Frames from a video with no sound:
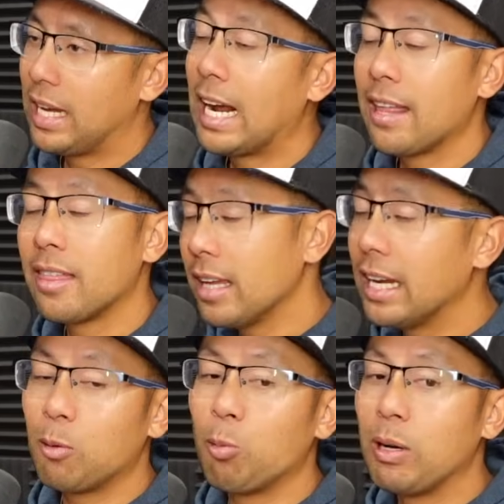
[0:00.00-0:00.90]
I
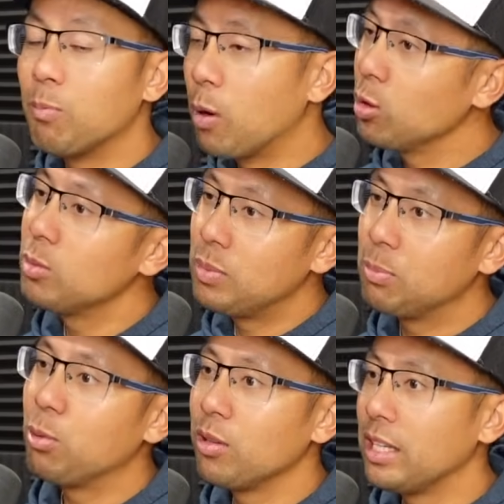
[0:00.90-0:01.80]
think when most
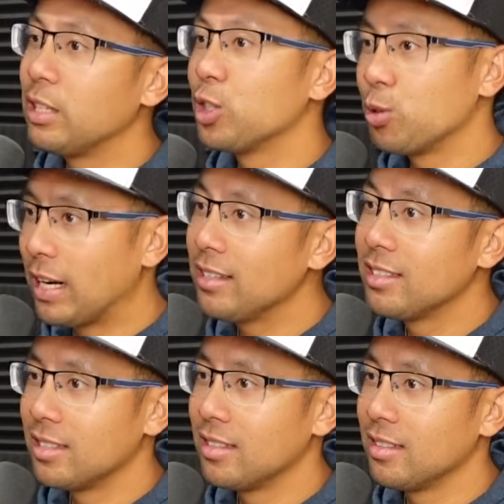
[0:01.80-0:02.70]
people think
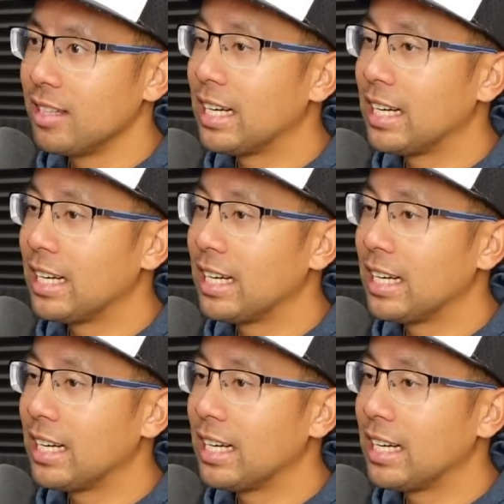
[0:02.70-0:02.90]
stretch, like